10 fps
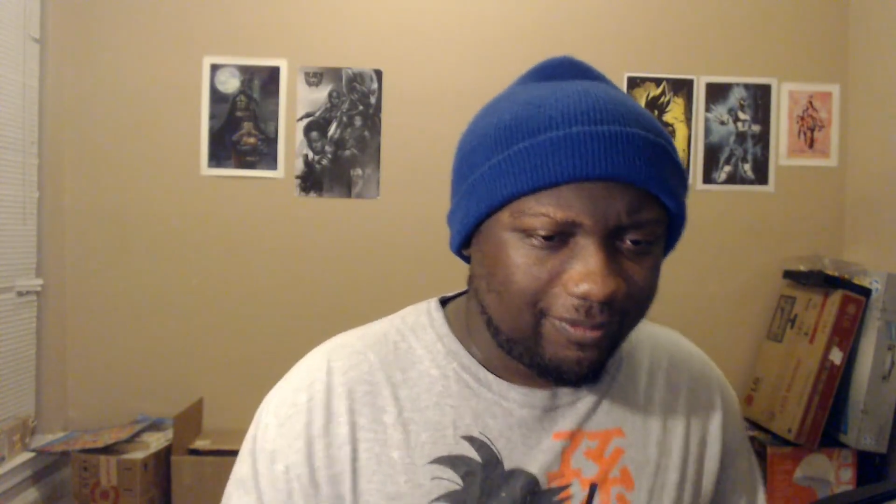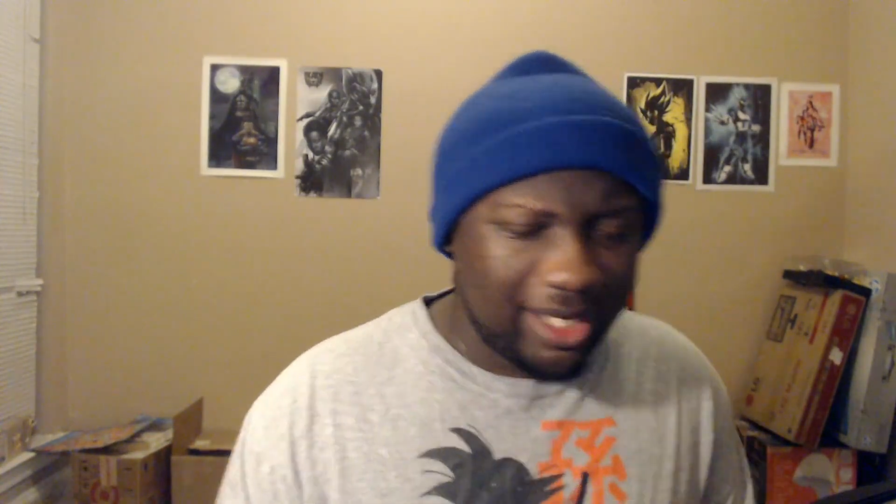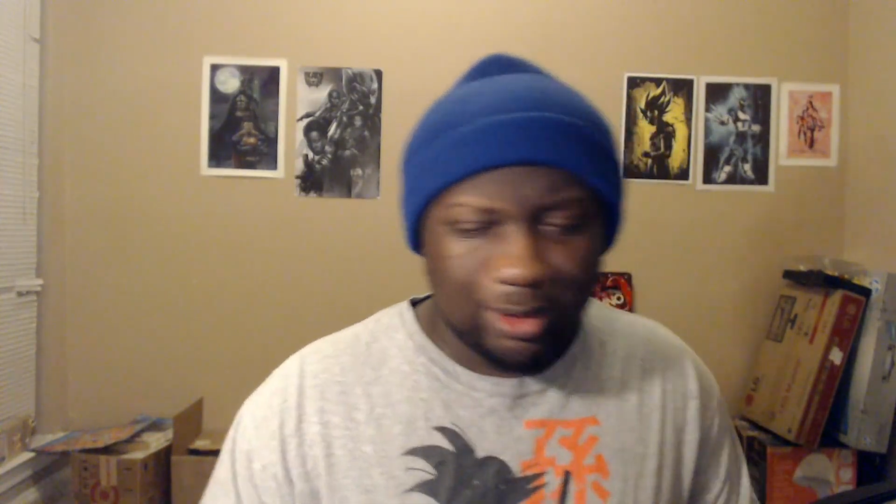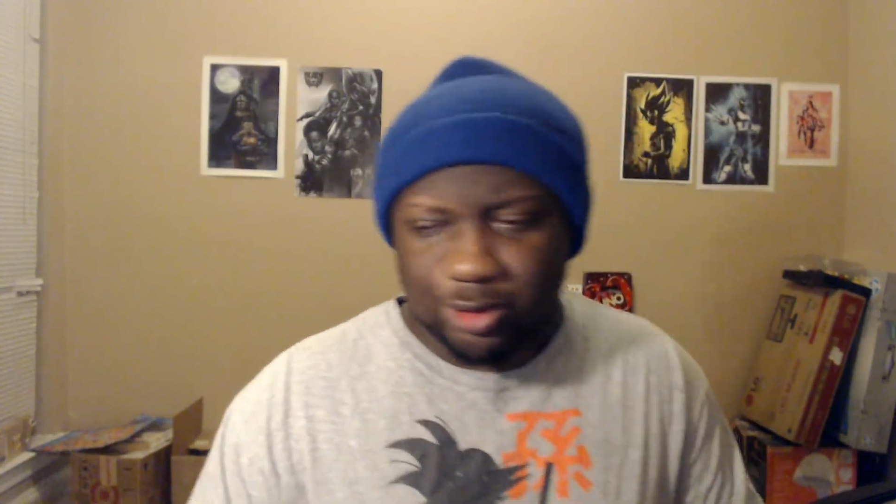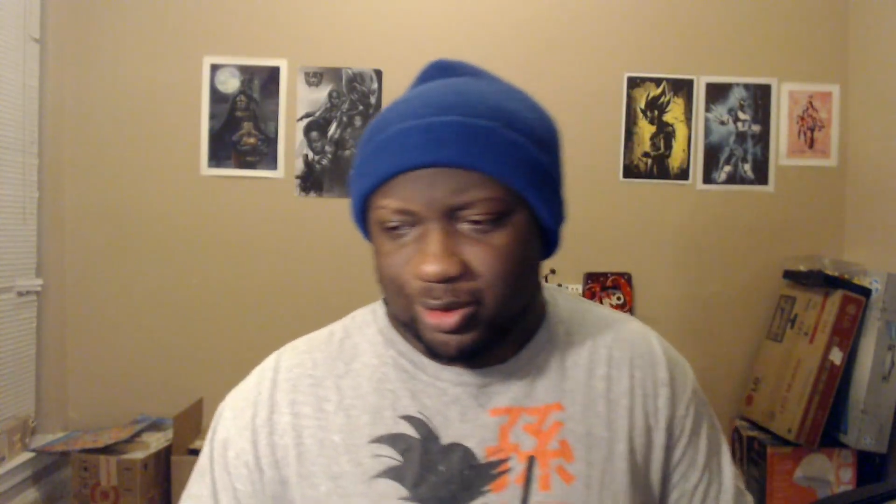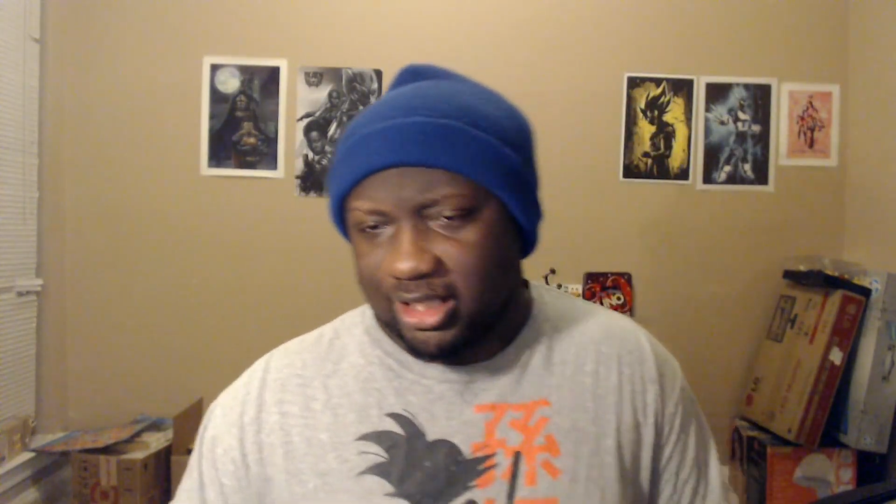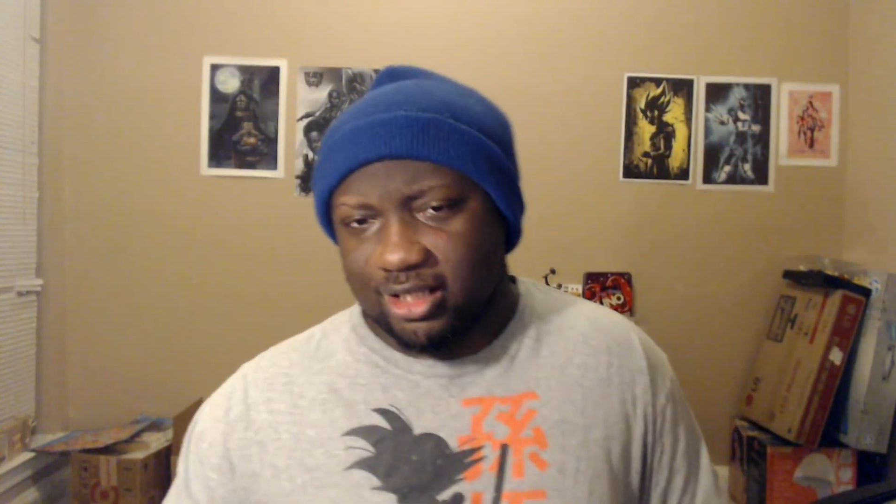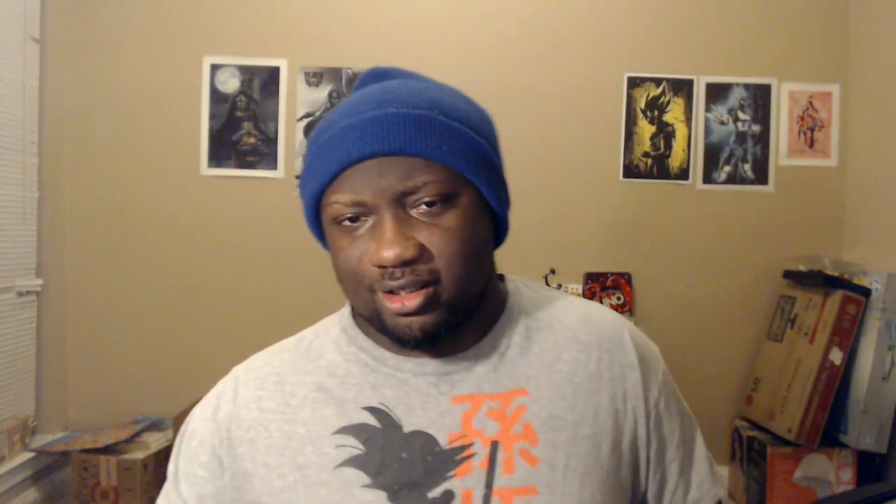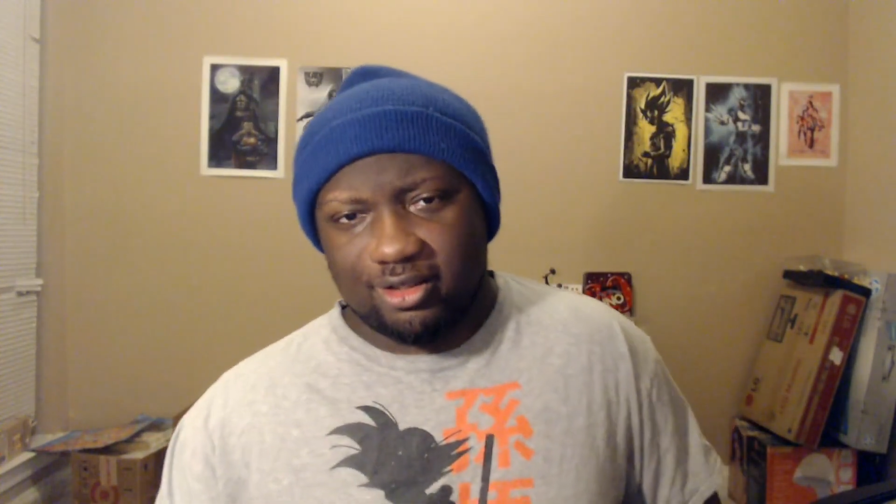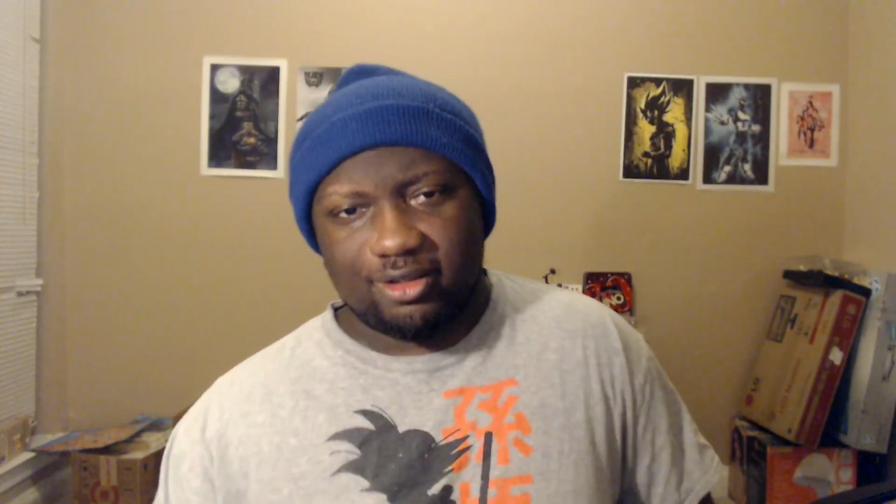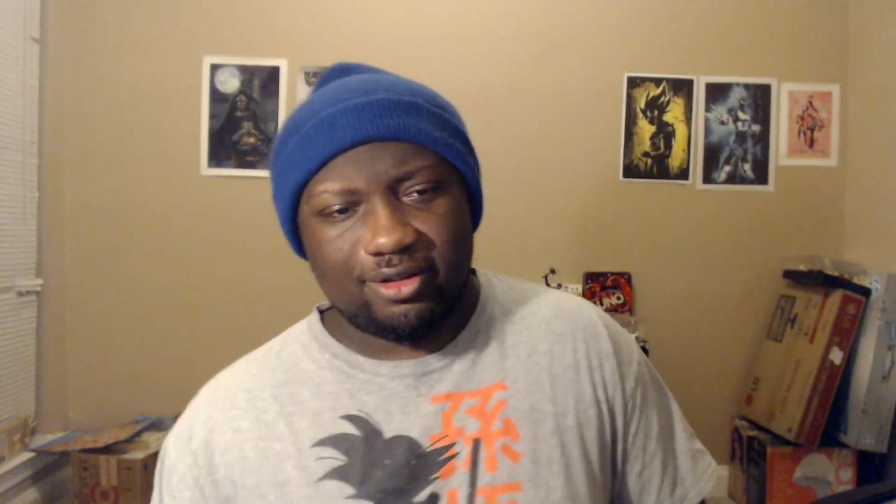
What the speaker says: final trailer